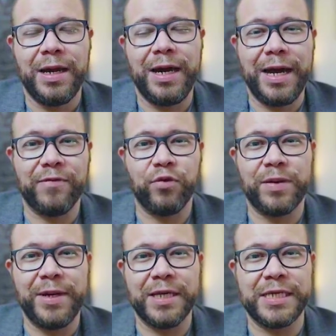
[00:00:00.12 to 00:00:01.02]
Hi everyone,
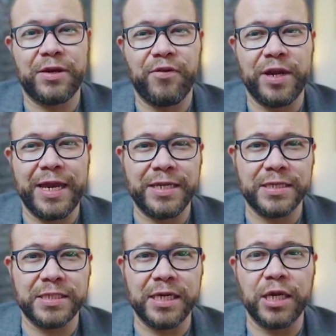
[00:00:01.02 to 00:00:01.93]
I'm Alexander
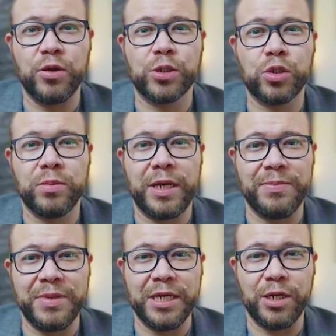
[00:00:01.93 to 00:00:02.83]
Fernandez, CEO of
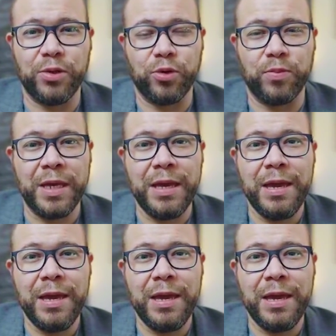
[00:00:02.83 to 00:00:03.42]
Streamline Media Group.